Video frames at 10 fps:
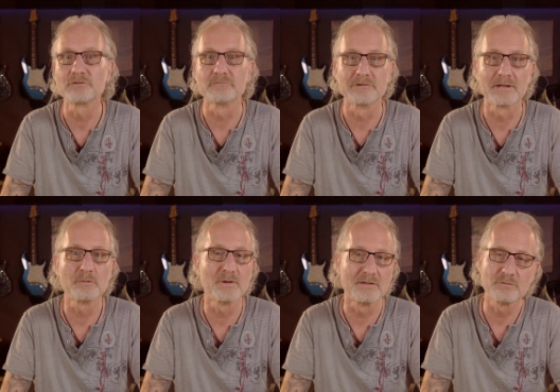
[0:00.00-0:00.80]
a
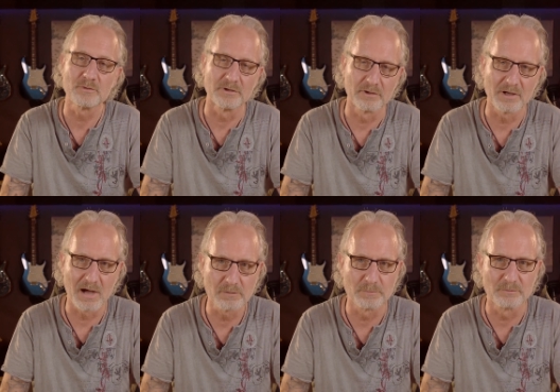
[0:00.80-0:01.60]
value into another
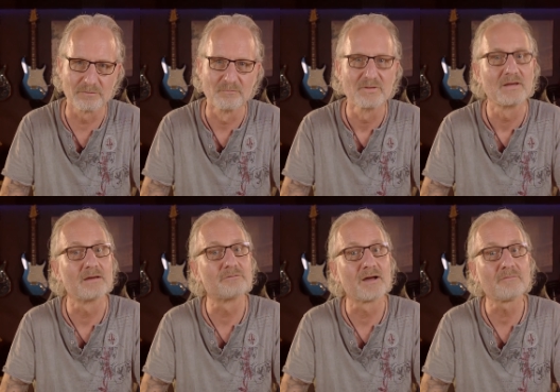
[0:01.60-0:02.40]
output.
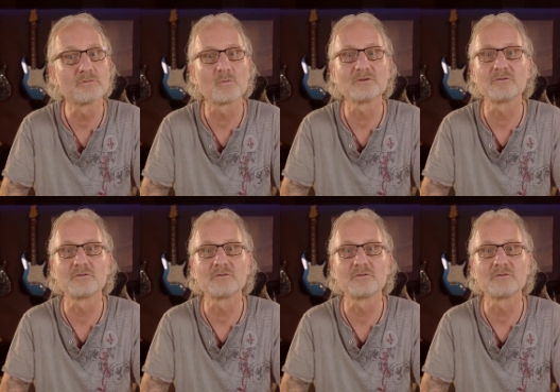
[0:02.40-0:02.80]
If you haven't watched